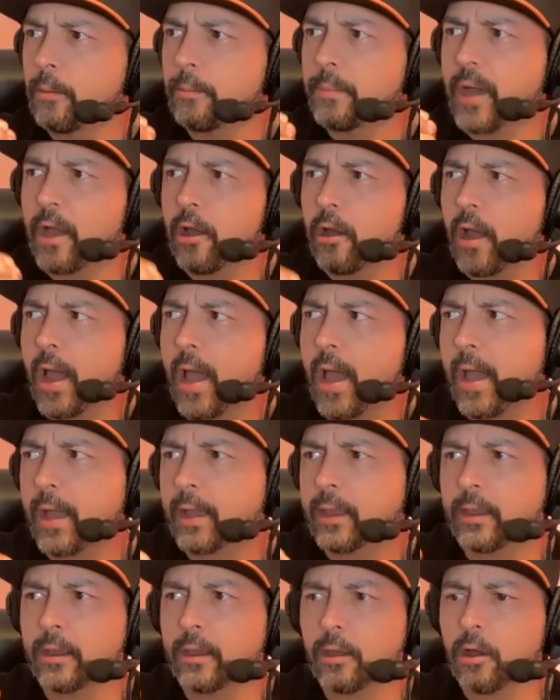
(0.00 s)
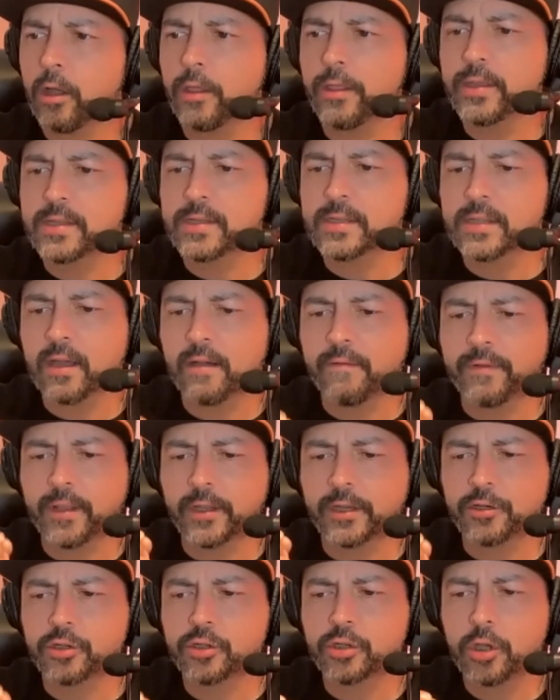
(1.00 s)
biohacking, all this stuff,
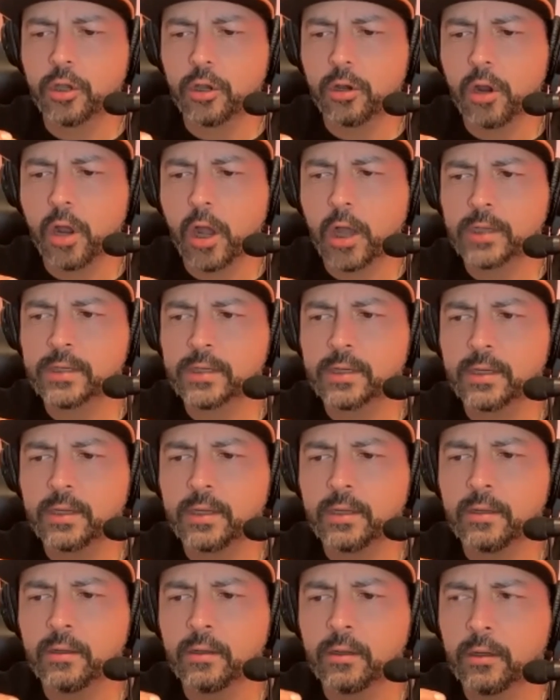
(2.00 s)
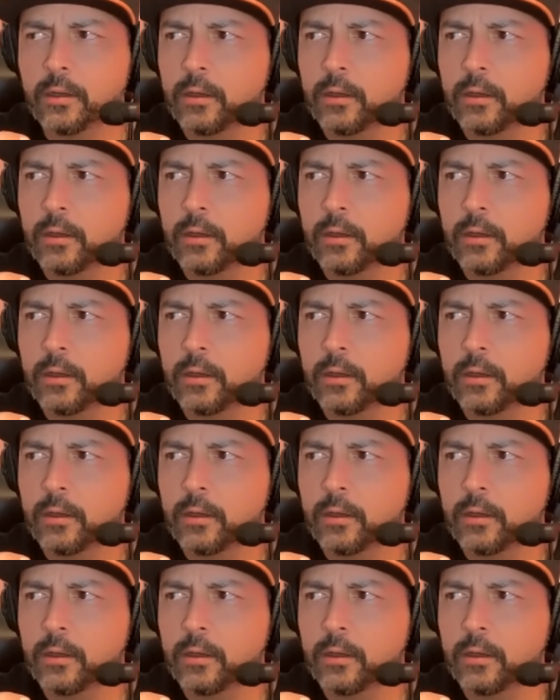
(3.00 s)
like just curiosity,